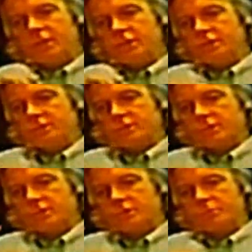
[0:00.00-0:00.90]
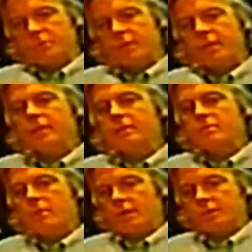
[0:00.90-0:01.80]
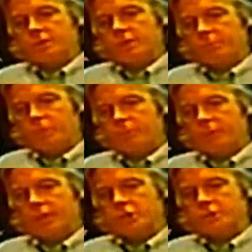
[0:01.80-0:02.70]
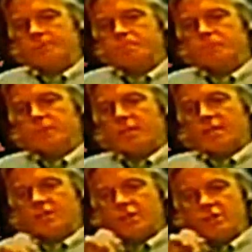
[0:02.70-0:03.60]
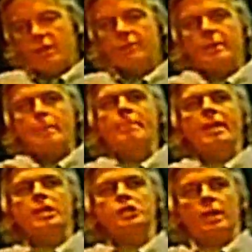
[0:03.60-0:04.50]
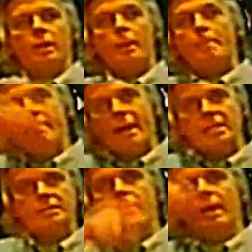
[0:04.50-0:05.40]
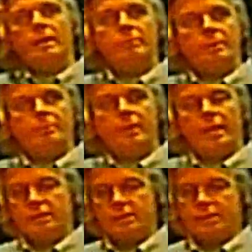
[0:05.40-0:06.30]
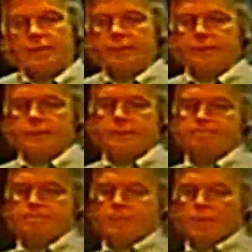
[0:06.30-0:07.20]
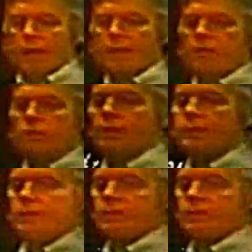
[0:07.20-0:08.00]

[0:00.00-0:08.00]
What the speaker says: used to bring in the microchip population is another major mass mind manipulating technique. I call it the